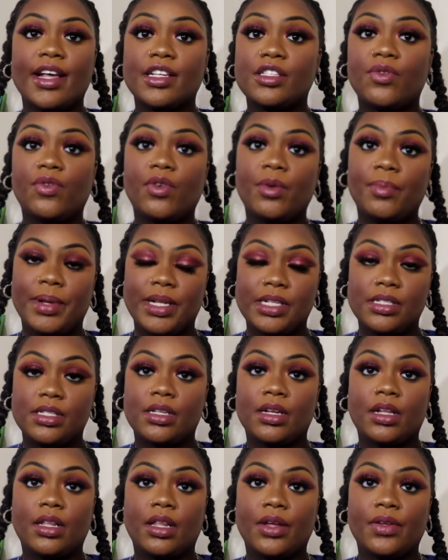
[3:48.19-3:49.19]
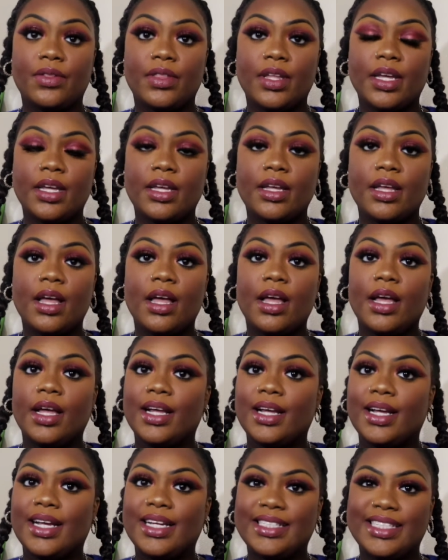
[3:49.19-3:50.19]
As for men's clothing,
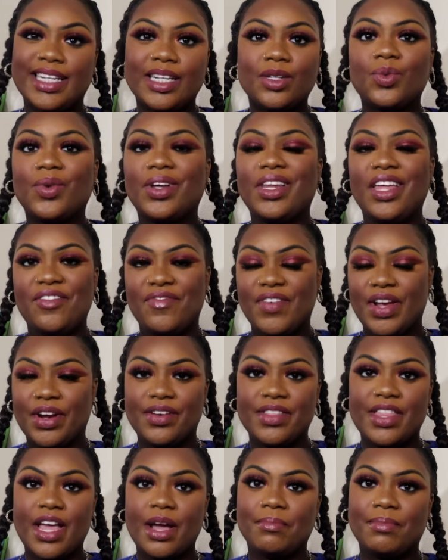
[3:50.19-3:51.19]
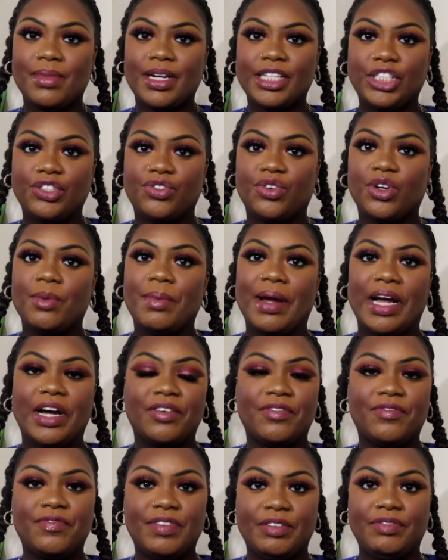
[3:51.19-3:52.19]
it didn't really vary that much for
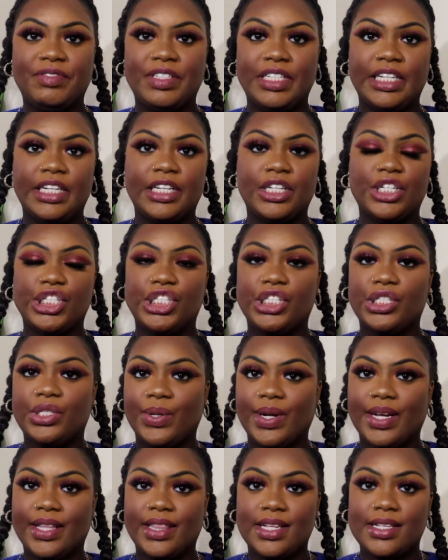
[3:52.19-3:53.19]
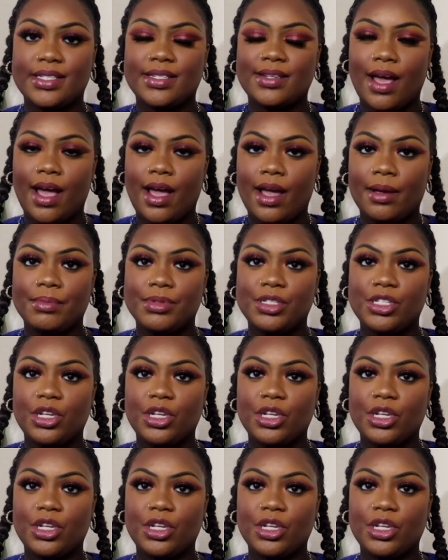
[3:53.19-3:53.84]
about 50 years during this time.